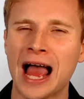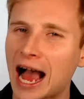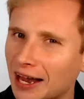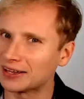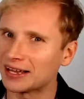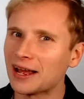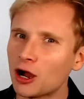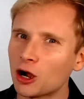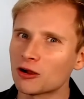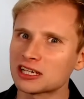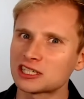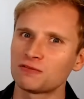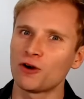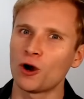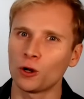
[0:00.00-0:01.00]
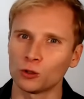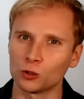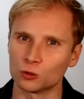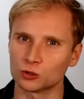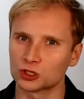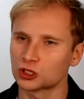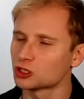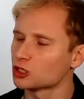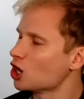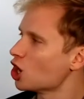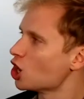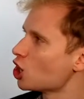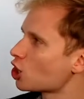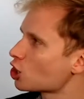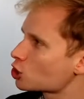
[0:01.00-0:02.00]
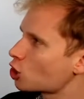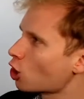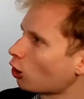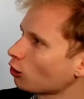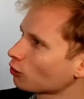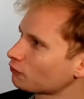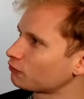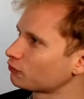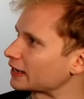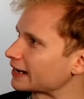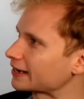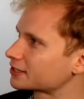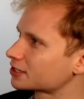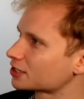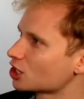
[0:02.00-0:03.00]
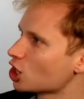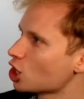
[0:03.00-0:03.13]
And they are as follows: conflict,